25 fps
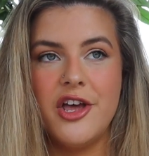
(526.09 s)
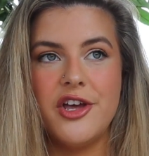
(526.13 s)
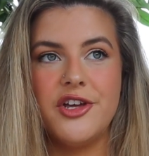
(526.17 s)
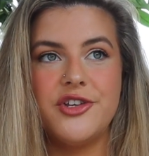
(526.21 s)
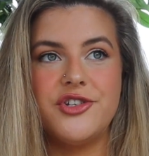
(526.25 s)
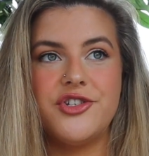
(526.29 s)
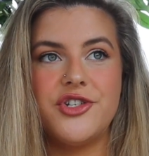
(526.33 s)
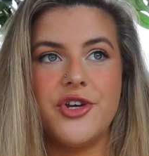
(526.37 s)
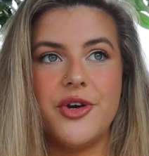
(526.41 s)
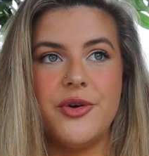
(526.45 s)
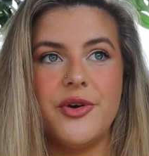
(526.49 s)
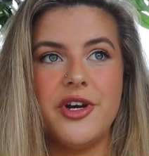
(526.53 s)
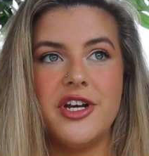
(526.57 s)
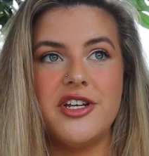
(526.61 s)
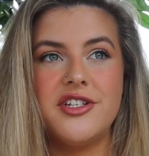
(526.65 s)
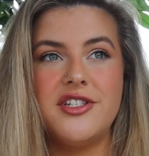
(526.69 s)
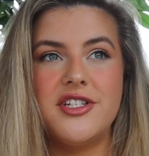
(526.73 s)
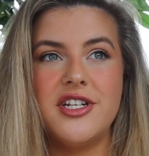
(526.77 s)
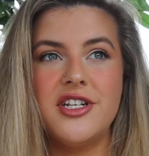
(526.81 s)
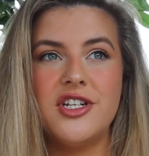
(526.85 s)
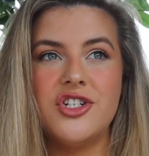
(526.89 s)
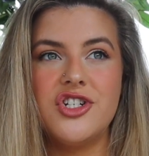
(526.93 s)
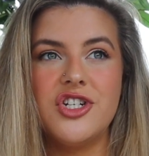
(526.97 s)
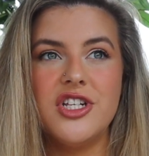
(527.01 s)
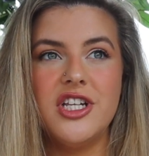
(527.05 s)
So
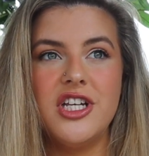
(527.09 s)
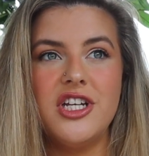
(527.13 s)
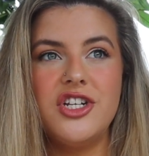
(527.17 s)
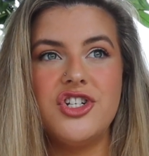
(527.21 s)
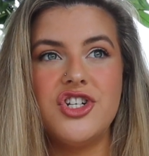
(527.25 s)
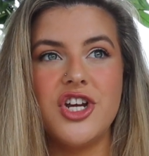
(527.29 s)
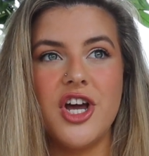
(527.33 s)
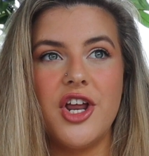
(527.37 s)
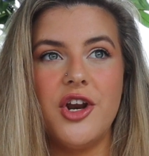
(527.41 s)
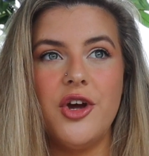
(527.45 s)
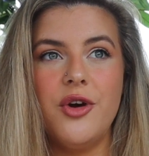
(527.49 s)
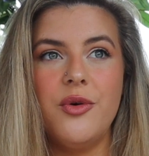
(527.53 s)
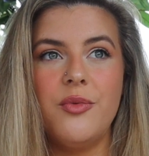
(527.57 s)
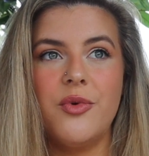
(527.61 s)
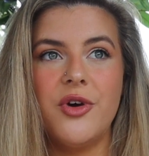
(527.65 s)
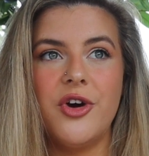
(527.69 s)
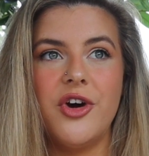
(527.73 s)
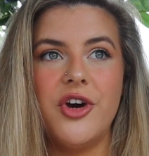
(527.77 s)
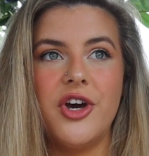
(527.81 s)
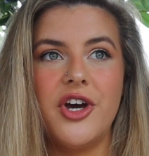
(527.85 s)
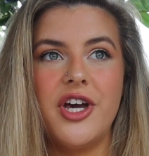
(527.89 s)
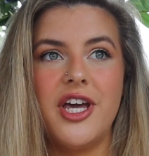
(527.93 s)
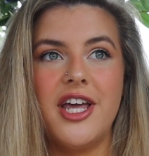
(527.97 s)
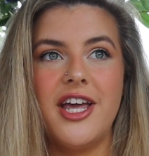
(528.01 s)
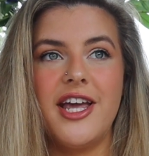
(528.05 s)
essentially shadow
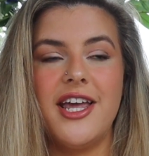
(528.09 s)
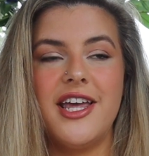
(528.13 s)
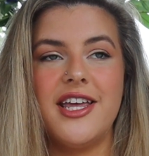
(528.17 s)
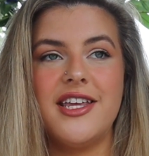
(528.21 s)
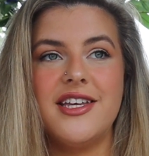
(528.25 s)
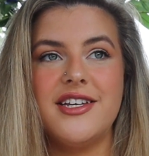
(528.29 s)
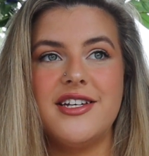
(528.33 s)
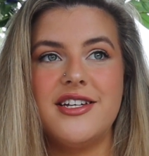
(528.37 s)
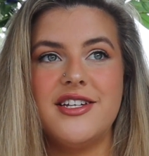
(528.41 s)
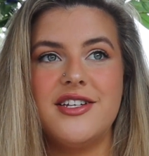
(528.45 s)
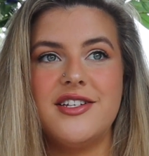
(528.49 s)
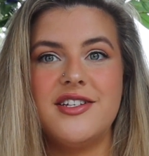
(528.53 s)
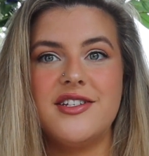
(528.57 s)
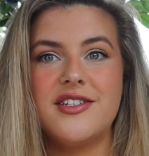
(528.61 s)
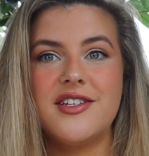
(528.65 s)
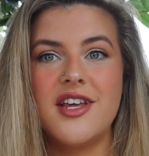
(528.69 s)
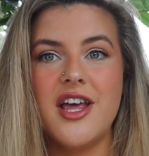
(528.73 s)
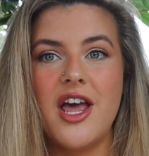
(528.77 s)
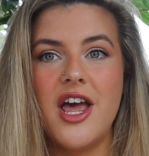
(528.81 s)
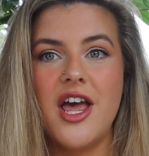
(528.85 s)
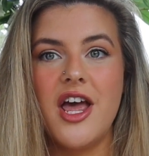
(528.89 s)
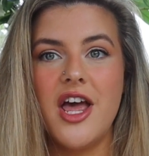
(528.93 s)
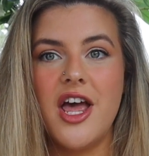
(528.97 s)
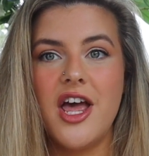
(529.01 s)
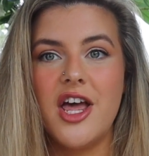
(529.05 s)
work is
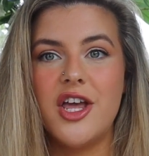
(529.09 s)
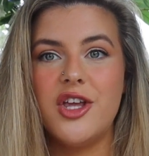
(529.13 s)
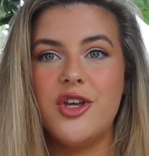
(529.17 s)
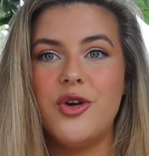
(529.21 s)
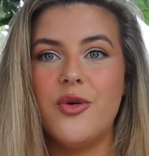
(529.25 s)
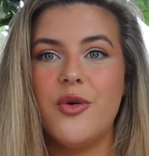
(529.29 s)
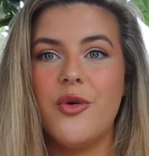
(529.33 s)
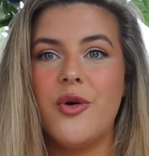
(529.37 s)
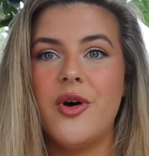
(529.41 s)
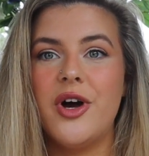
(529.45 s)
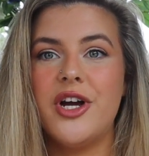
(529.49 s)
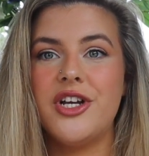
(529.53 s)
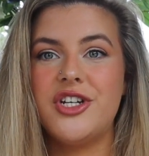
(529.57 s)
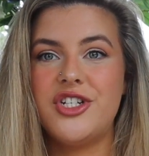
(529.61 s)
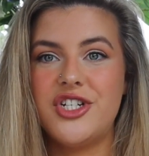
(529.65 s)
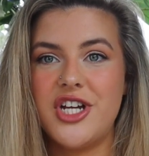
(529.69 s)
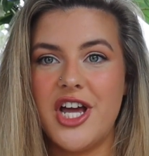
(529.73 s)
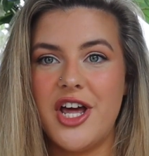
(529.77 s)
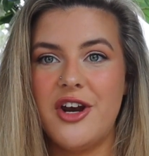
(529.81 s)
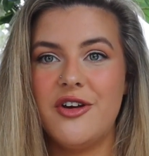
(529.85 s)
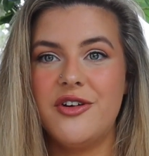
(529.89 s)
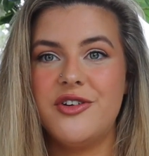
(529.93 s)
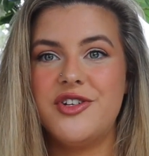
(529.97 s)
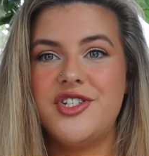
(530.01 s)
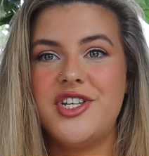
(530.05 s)
your
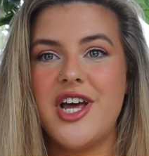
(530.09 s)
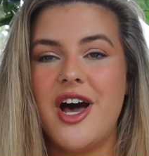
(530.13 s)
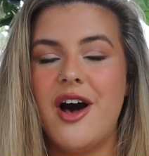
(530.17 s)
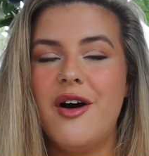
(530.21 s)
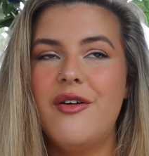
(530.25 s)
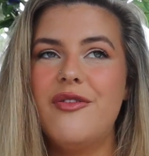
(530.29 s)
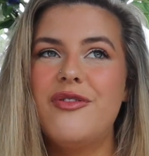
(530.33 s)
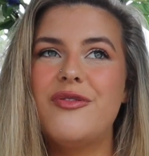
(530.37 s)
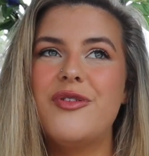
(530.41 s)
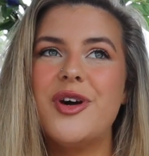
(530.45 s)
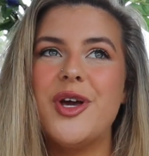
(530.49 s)
shadow self.